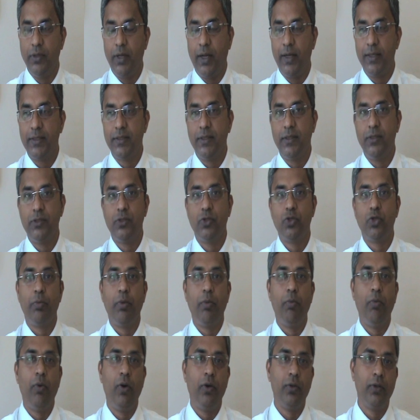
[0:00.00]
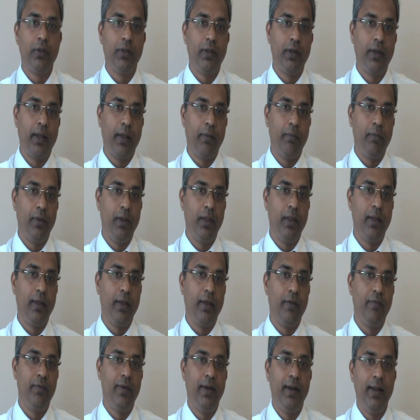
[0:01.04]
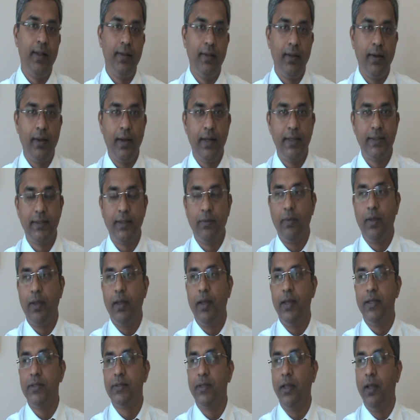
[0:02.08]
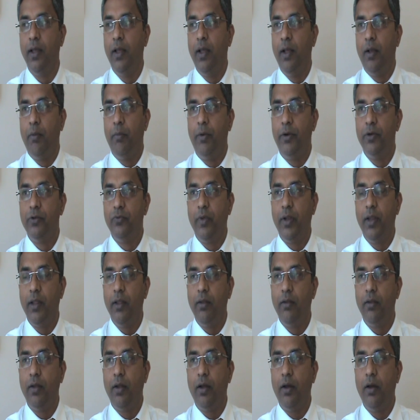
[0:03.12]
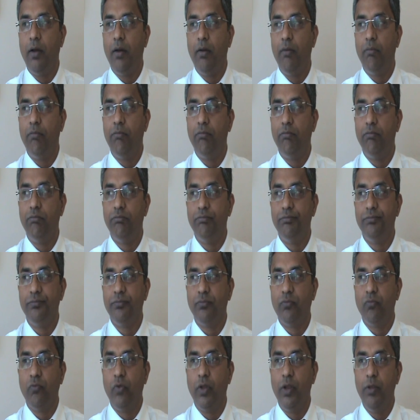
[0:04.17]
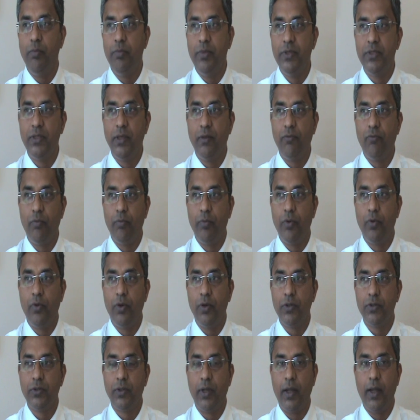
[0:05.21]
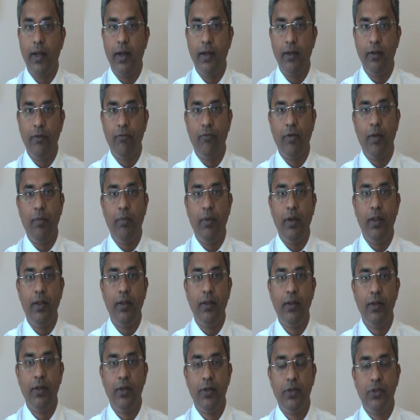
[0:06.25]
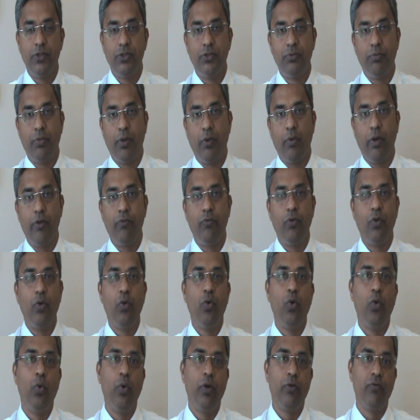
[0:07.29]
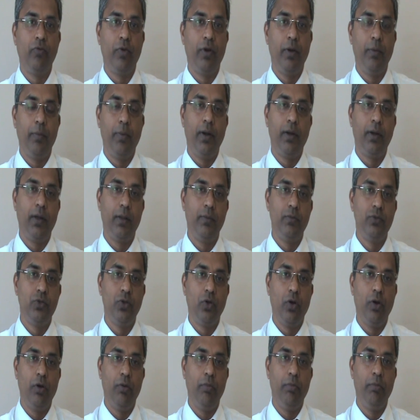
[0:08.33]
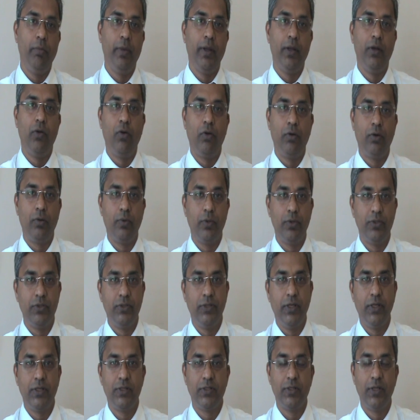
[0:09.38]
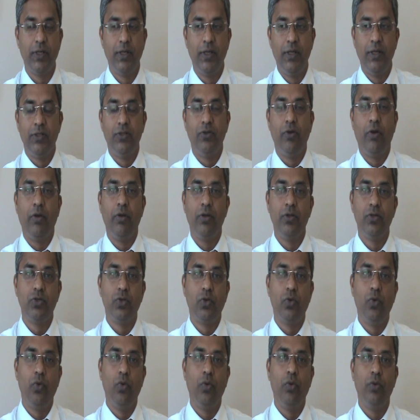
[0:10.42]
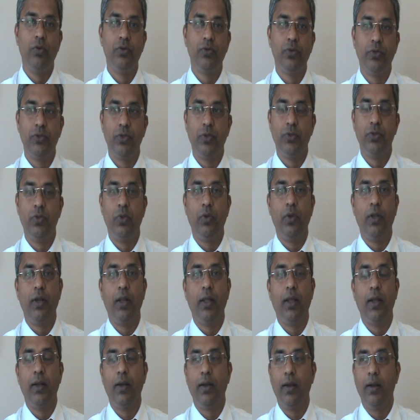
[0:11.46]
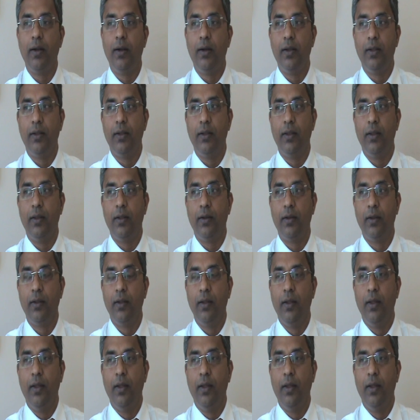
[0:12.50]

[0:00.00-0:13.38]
the anesthetist used to be bothered that I'm bringing every day in the night some case, but very busy because I had the family. My wife would go work for a part-time job. My daughter was just joining school, so she was doing her kindergarten there,